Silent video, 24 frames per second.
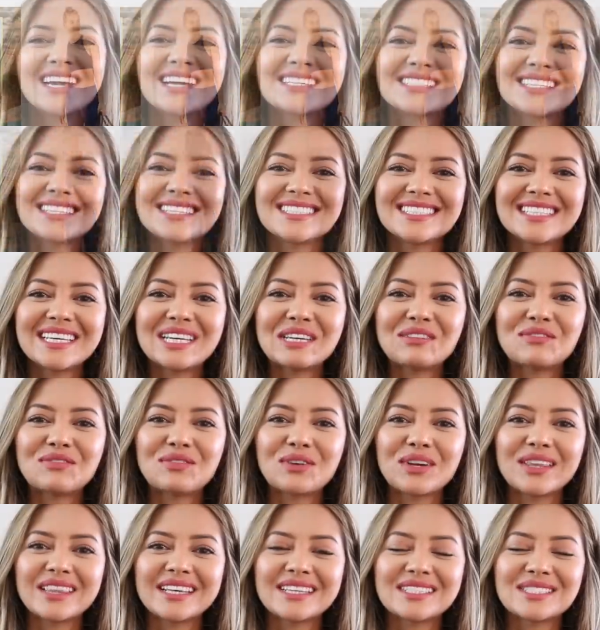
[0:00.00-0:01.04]
guys, that is it
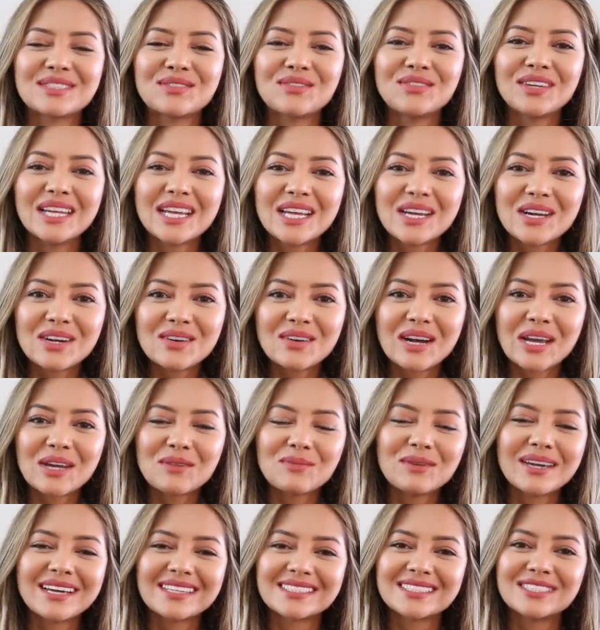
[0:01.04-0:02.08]
for this video. I hope
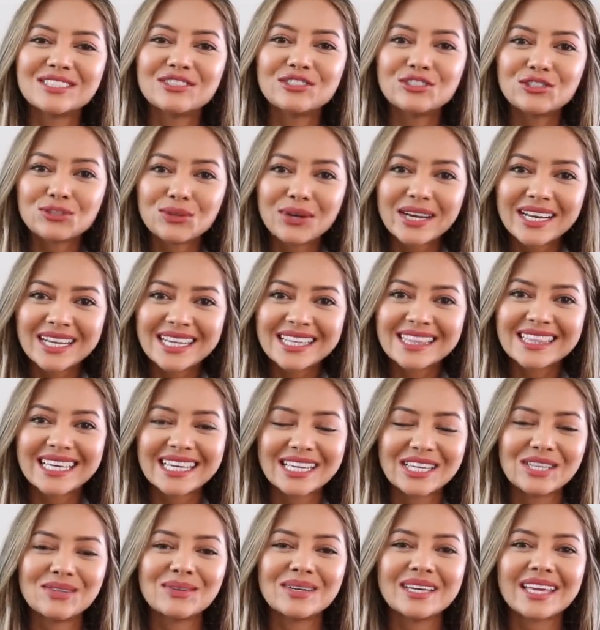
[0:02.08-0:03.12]
you guys enjoyed it.
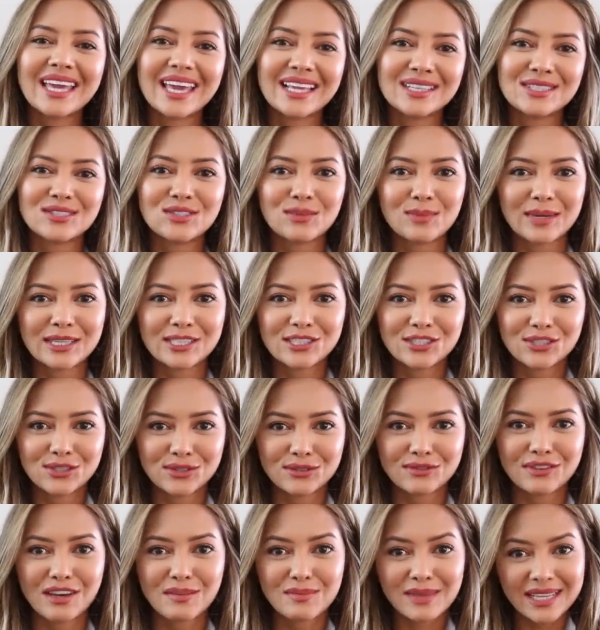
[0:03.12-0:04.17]
Thank you again so much to
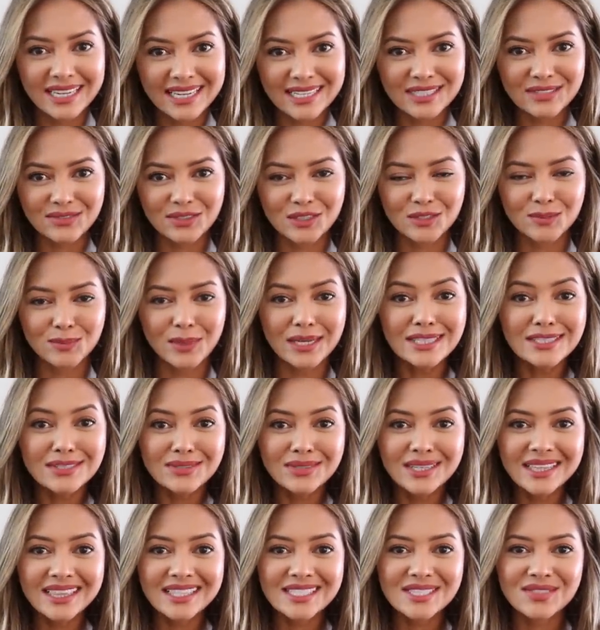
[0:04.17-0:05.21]
Fabletics for
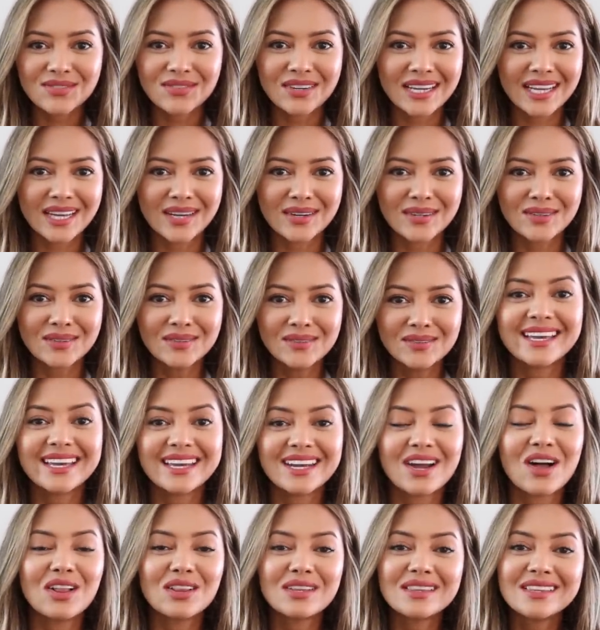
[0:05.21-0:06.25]
sponsoring this video. Again,
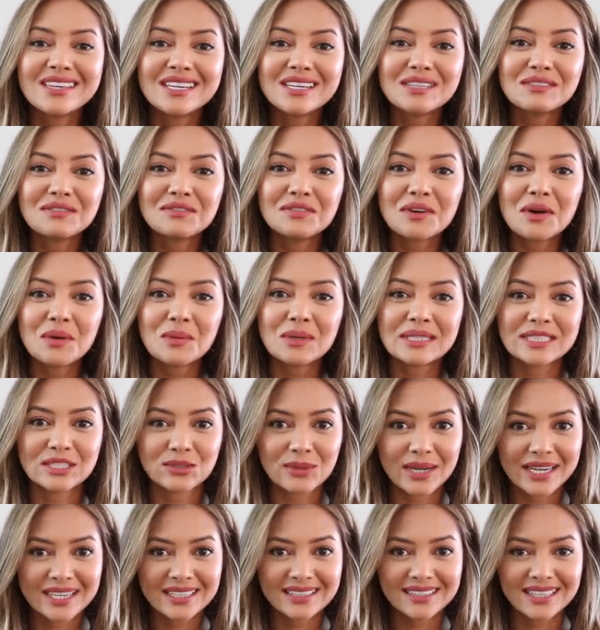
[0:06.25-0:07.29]
all of the info with
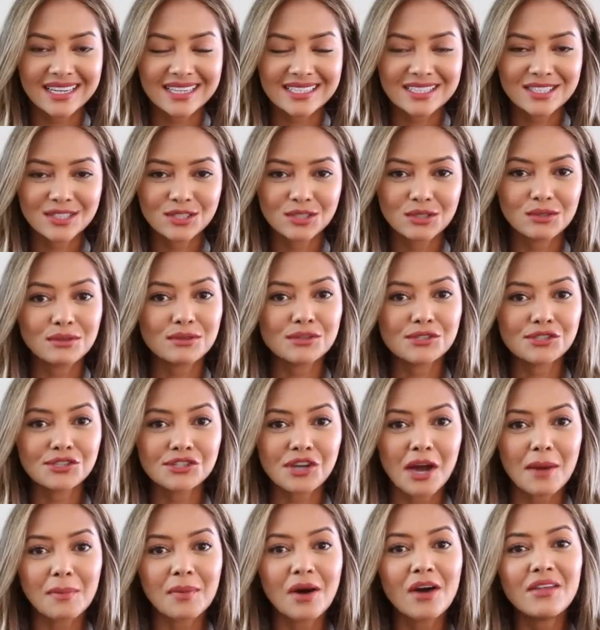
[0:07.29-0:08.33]
direct links to
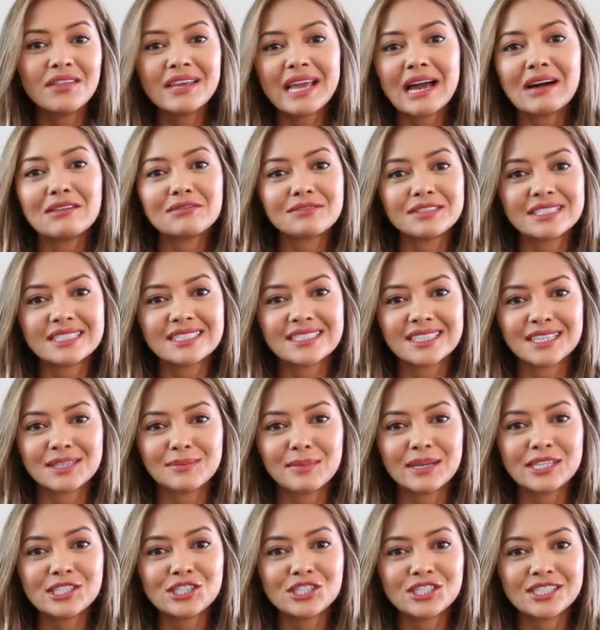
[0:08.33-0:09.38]
shop all the outfits that I
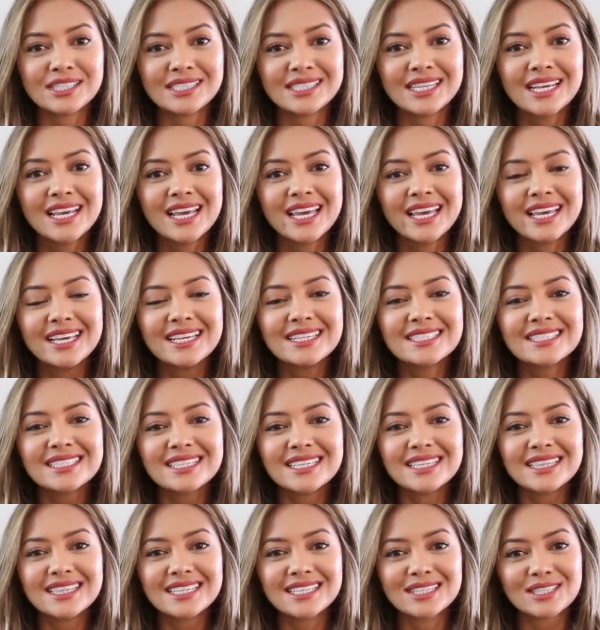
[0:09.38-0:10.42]
mentioned is
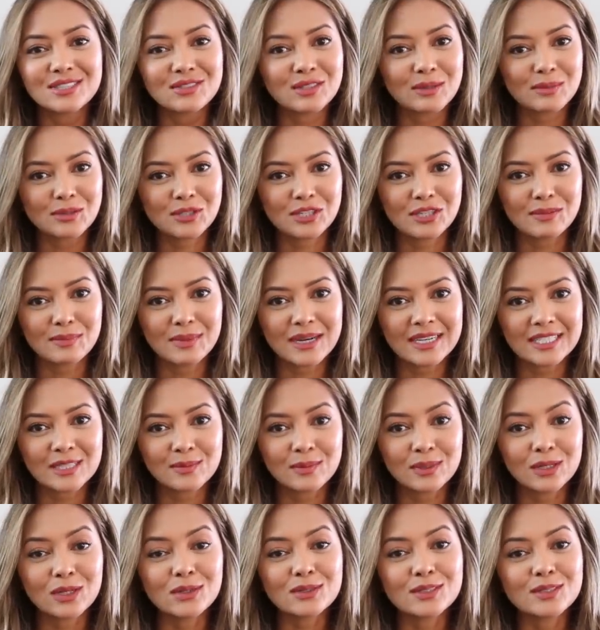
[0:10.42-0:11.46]
in the description box
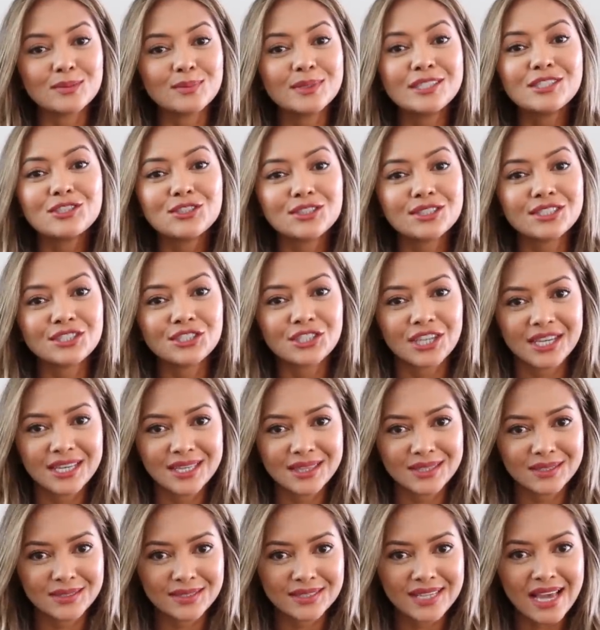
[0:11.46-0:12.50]
below, so be sure to check
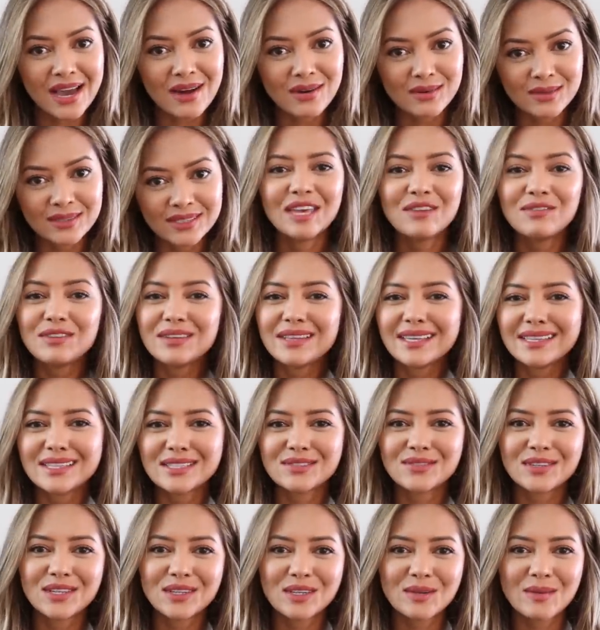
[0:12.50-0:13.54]
those out. If you like this
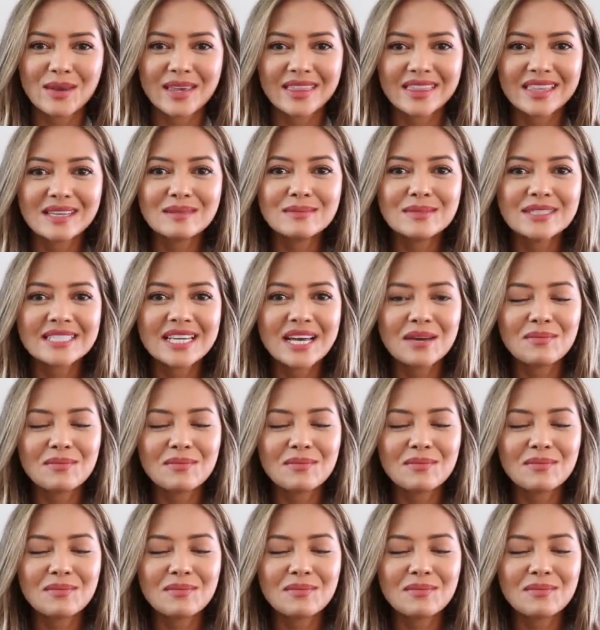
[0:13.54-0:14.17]
video, give me a thumbs